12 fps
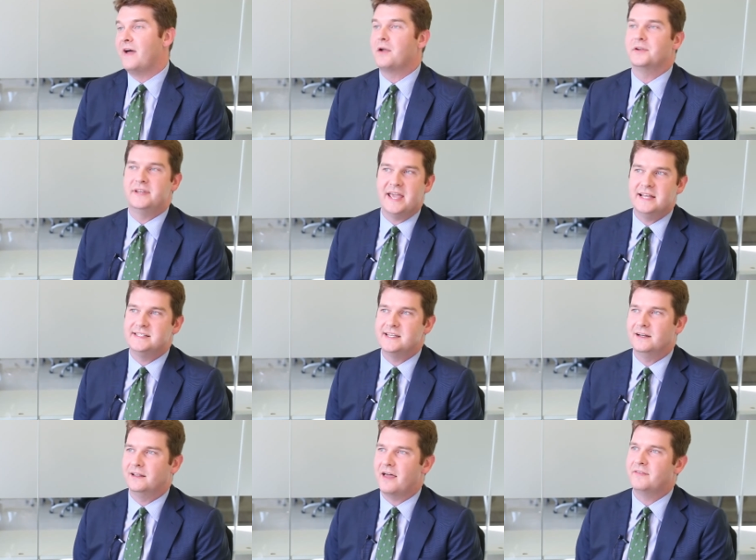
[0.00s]
Founded in
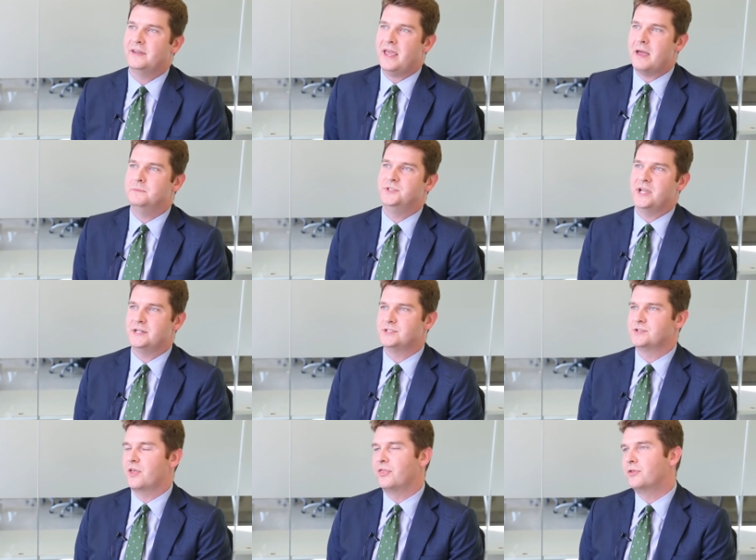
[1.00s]
1811, MGH
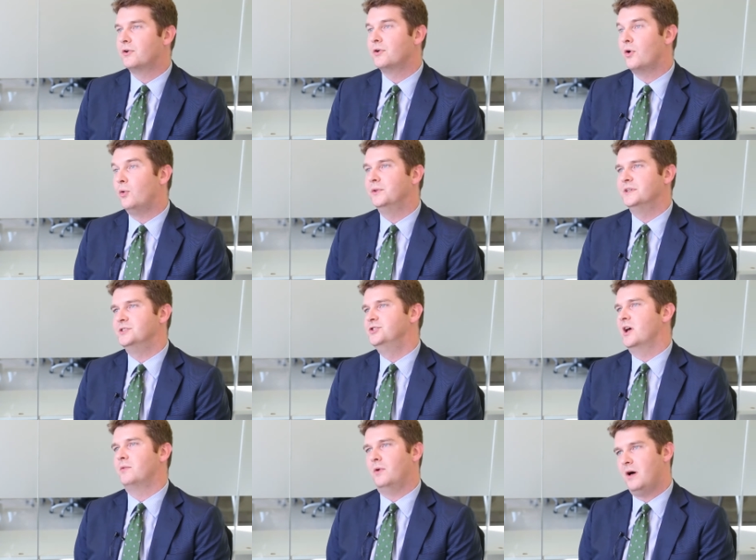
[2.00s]
is the third oldest
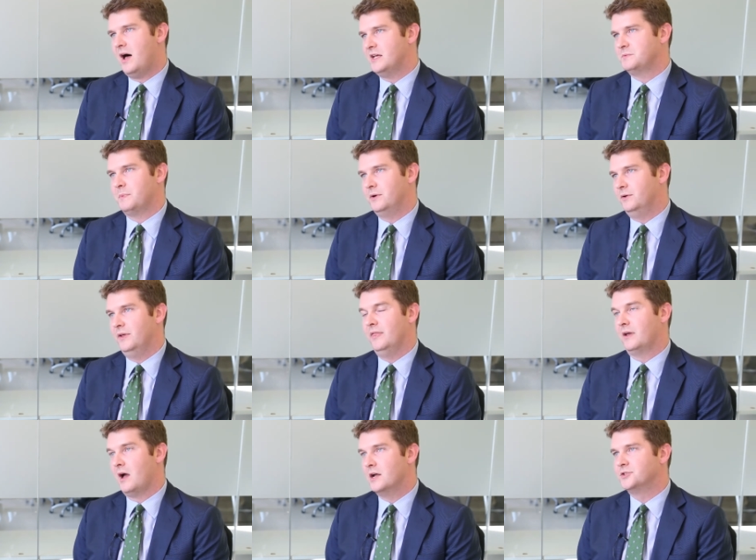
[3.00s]
general hospital in the
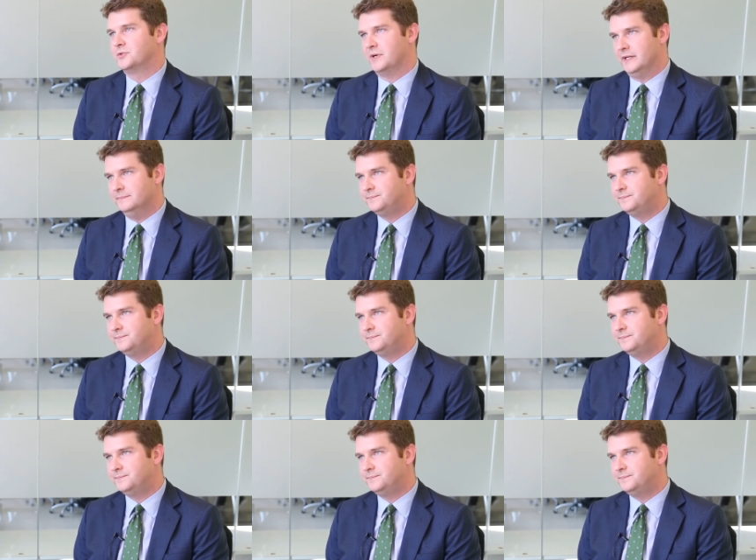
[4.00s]
country